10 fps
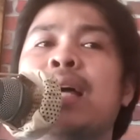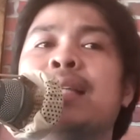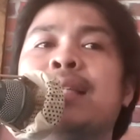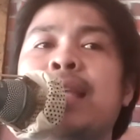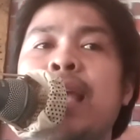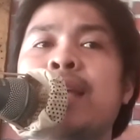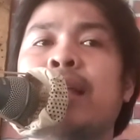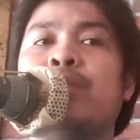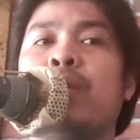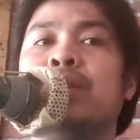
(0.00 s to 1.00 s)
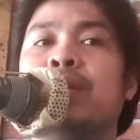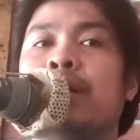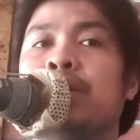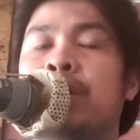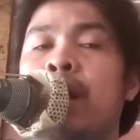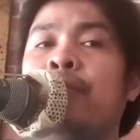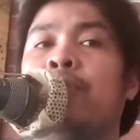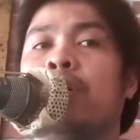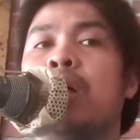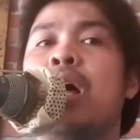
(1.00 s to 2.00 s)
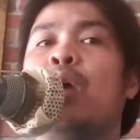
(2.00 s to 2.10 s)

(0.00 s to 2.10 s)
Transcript: seeing that you are still cheerful,